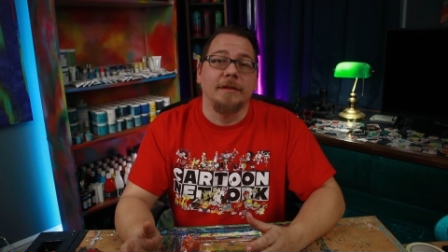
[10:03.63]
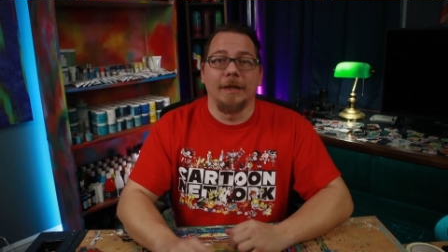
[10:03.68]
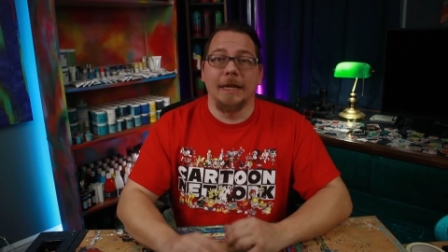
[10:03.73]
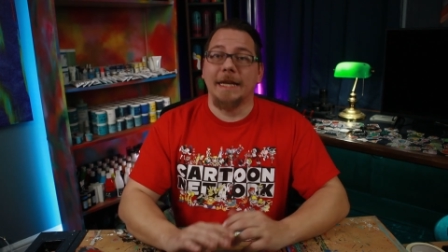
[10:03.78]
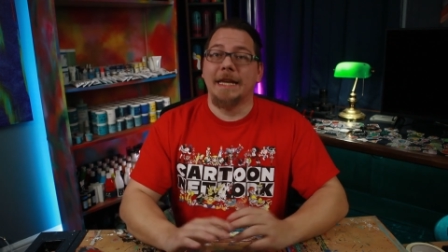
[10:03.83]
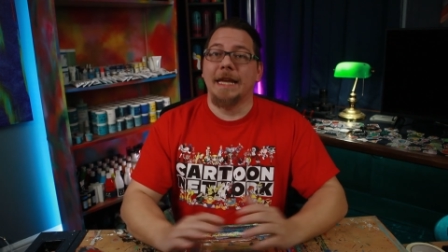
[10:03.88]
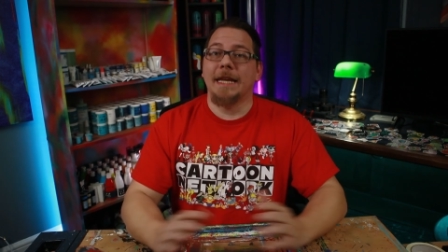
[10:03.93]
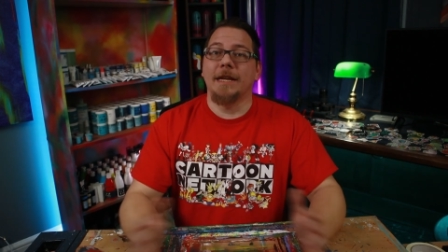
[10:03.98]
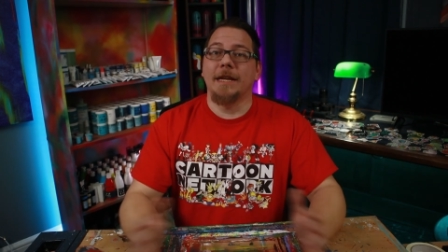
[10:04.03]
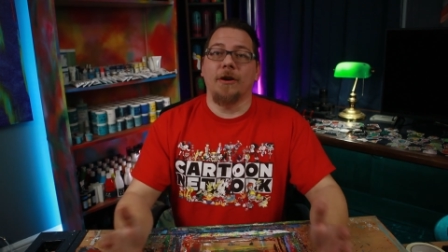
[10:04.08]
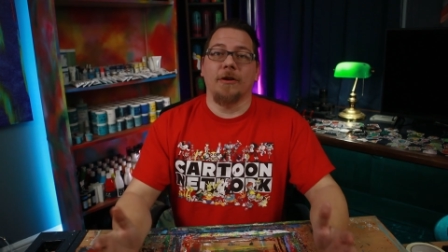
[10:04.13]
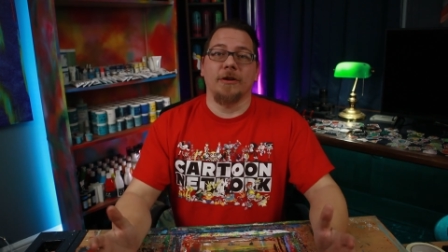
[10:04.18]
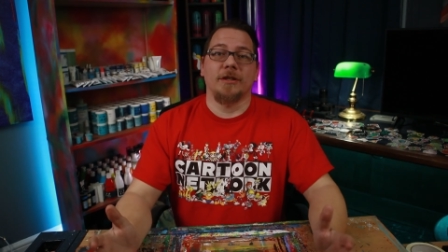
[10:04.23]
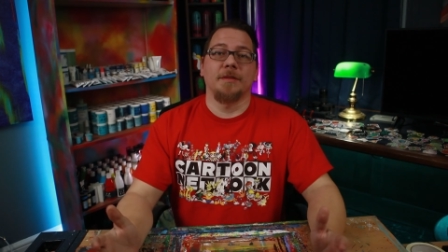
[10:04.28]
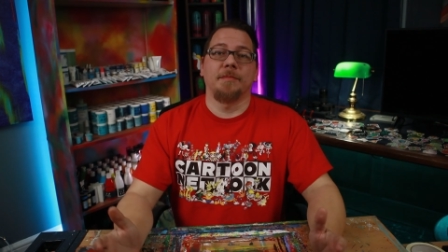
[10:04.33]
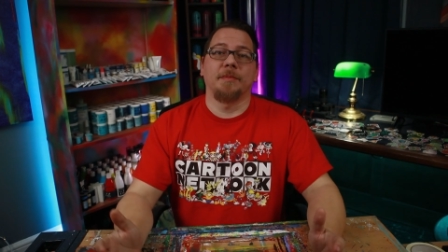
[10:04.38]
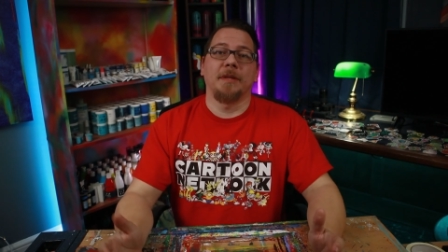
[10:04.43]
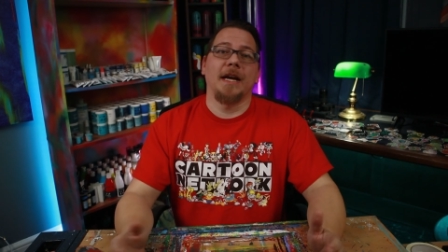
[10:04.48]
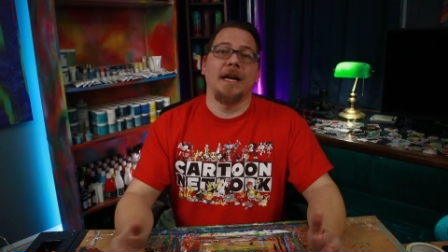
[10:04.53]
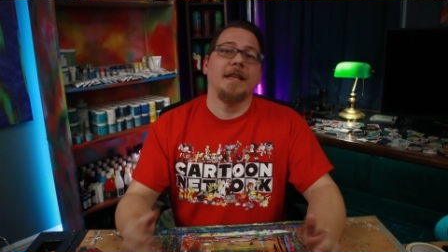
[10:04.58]
Like any art
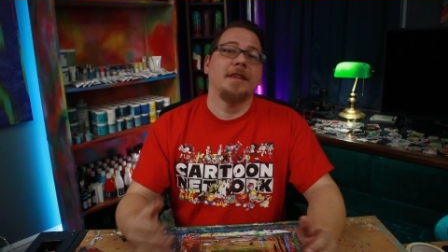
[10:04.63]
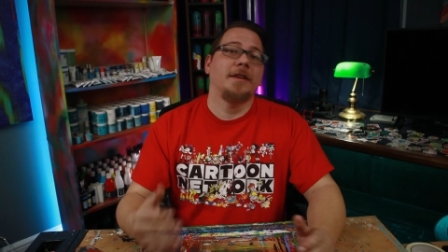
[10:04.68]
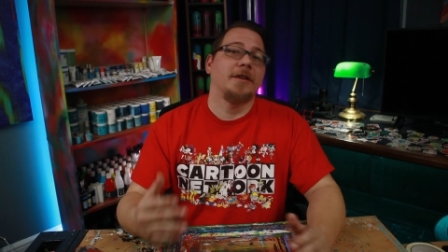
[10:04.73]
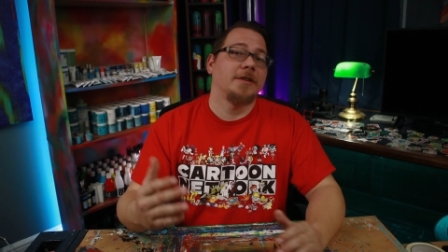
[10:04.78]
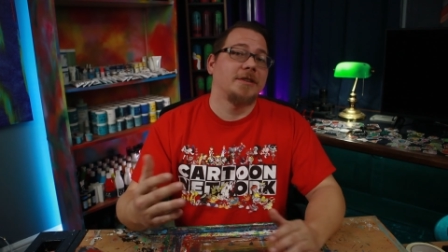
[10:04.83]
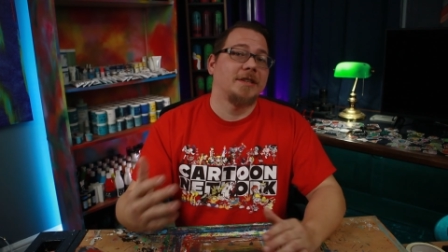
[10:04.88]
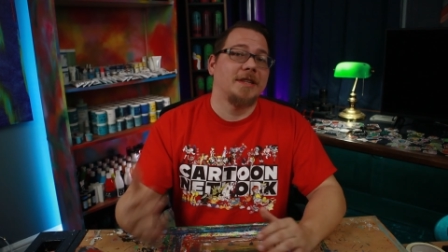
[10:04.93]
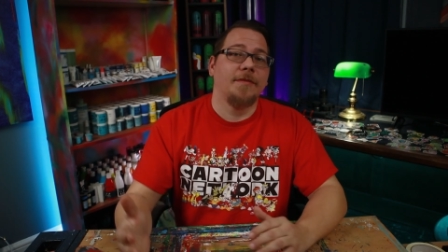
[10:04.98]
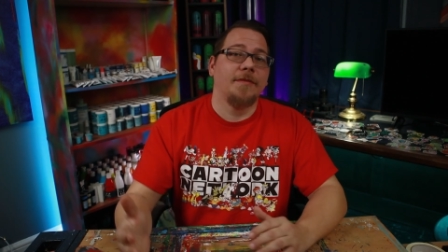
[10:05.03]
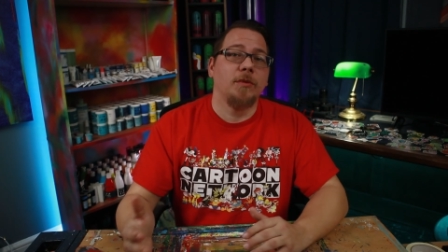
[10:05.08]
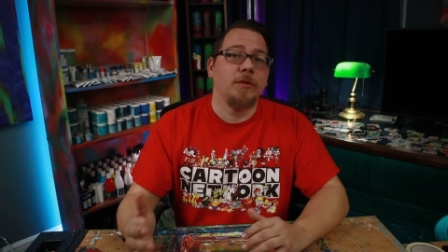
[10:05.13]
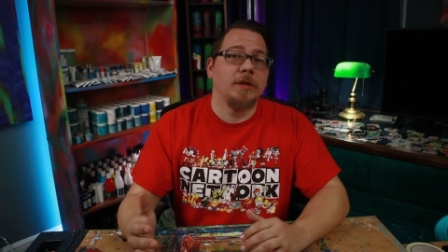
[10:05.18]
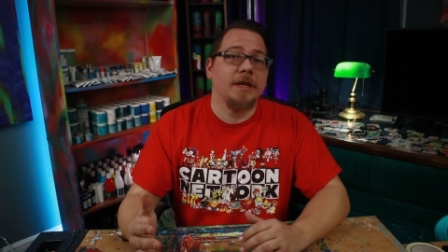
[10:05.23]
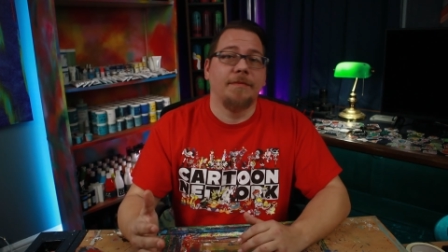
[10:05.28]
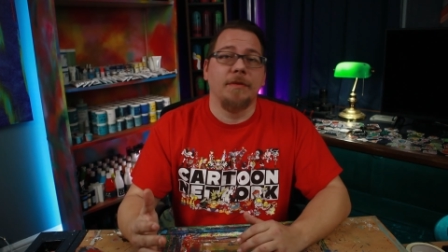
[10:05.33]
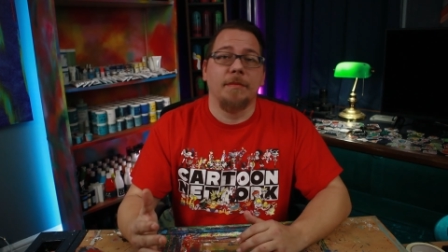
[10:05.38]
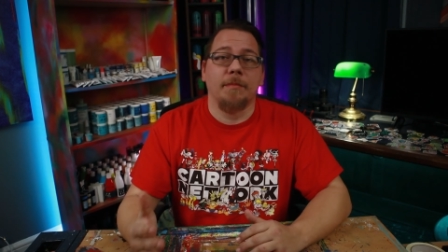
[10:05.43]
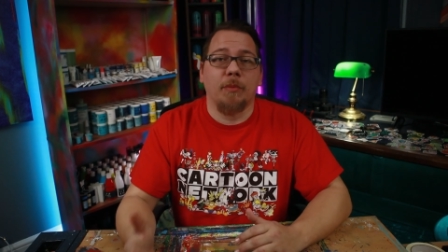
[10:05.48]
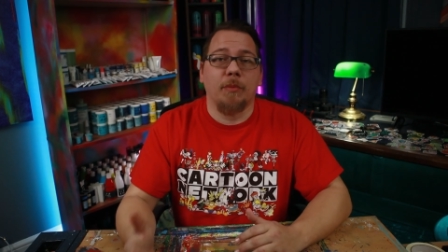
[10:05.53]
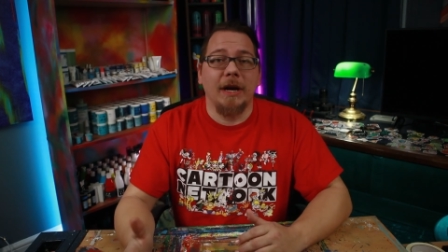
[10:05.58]
supply, there are several
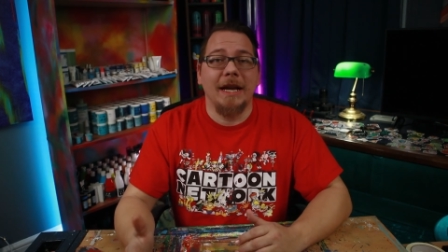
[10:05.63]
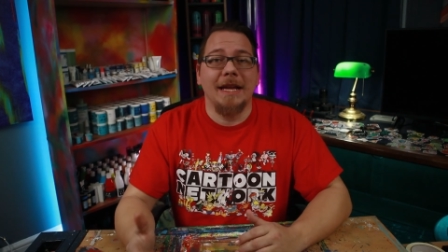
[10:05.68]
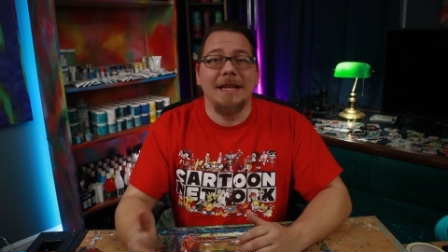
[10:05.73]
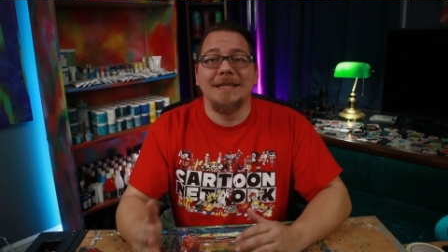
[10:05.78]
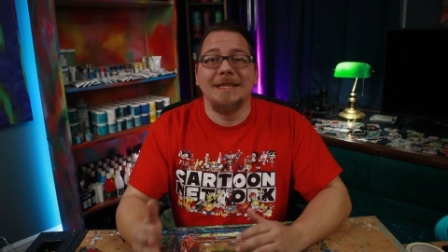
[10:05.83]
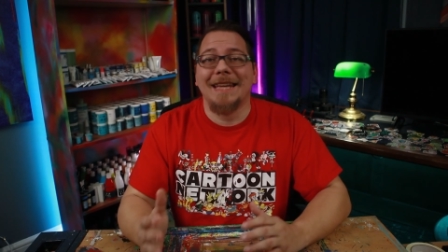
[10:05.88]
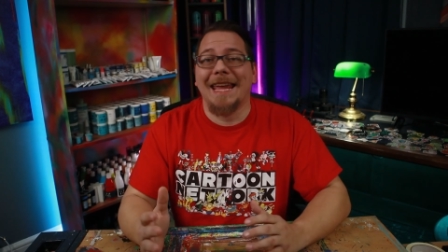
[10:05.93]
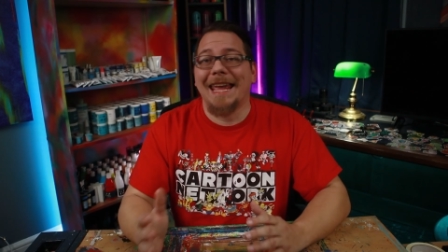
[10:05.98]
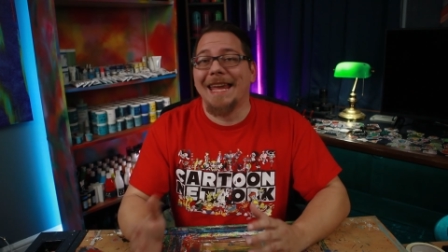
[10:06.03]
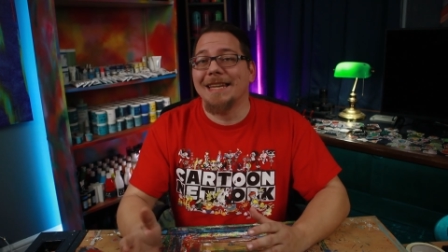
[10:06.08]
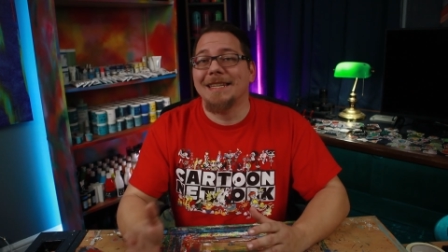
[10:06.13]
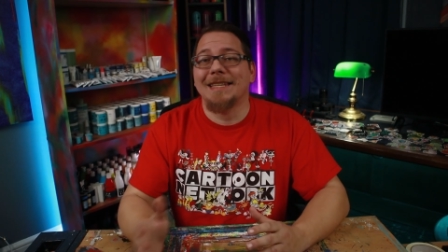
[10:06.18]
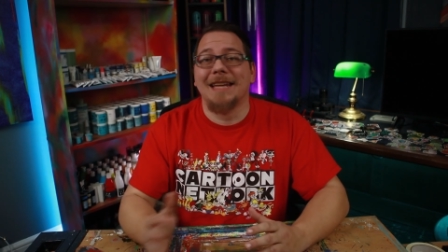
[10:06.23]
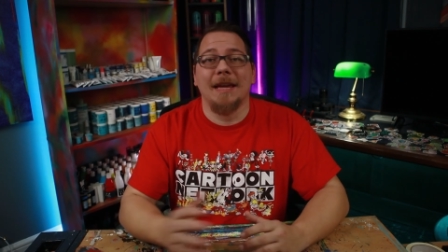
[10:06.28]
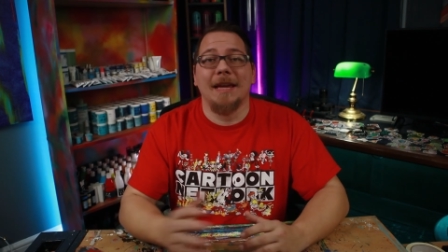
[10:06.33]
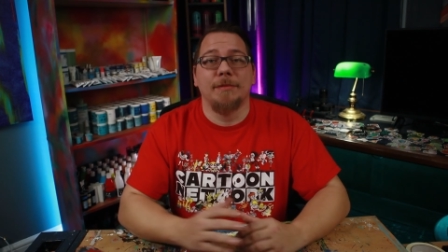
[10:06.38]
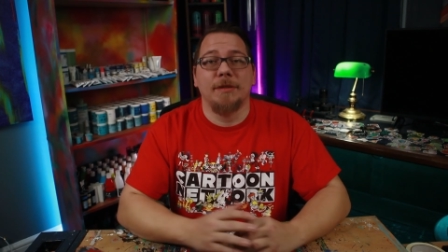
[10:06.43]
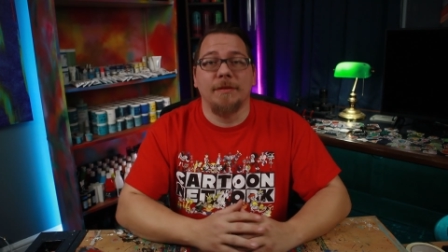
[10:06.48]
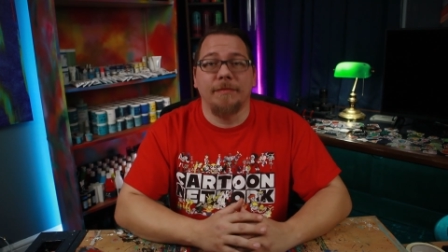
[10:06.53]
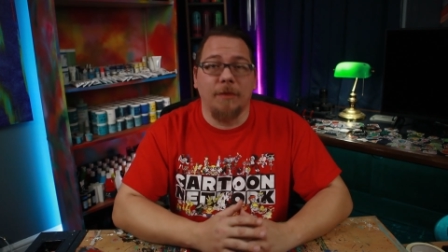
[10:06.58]
different brands and
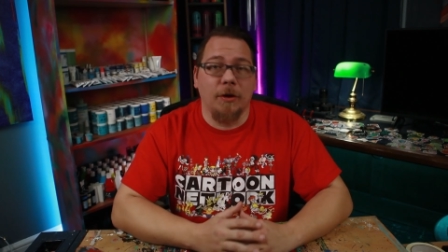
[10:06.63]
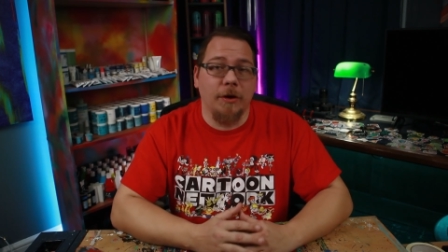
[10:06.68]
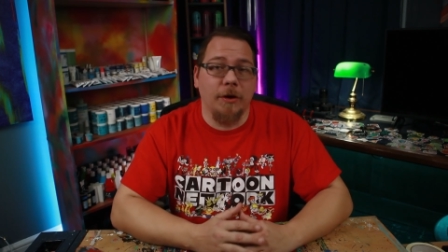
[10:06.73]
types of